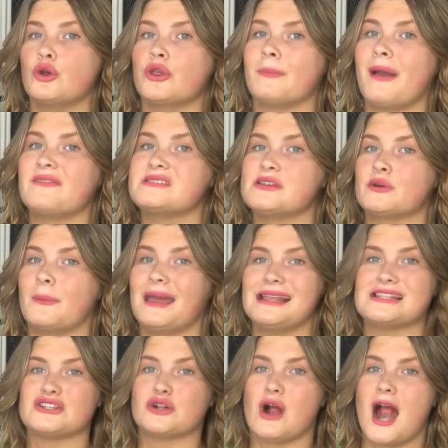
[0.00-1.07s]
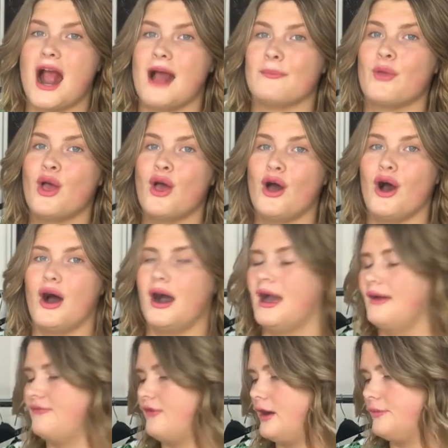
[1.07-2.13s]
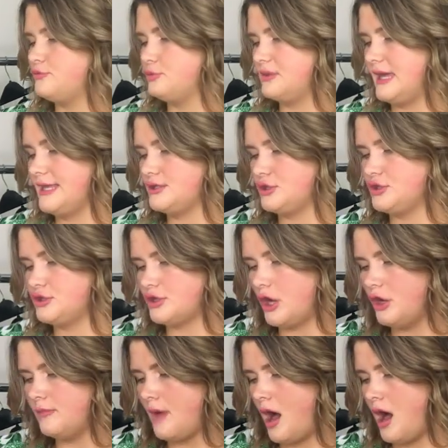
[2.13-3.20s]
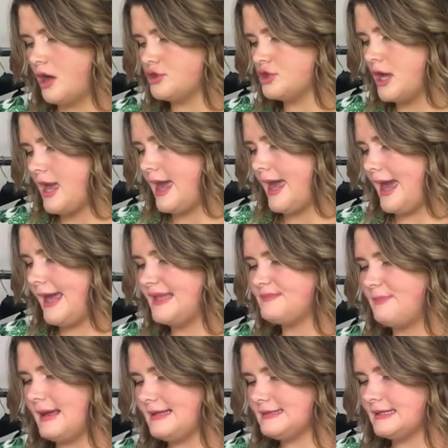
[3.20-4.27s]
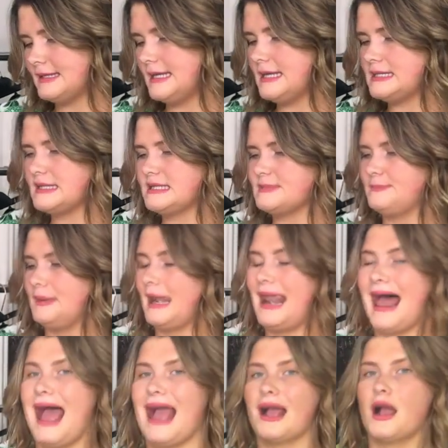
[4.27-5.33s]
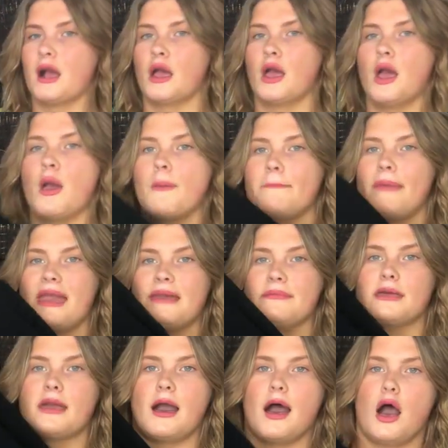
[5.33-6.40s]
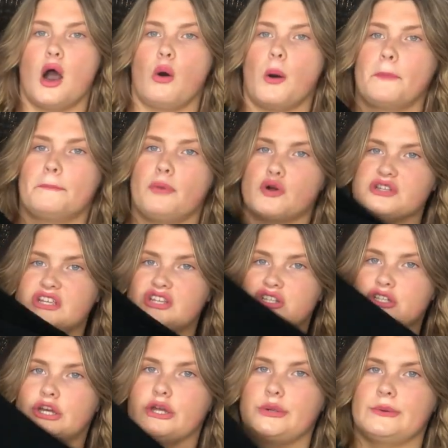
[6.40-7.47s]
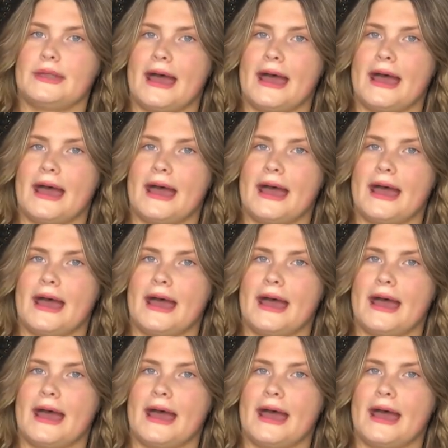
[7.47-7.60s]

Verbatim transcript: You may have seen on my Instagram. I vibed with this so much. It is basically this black baby girl bodysuit.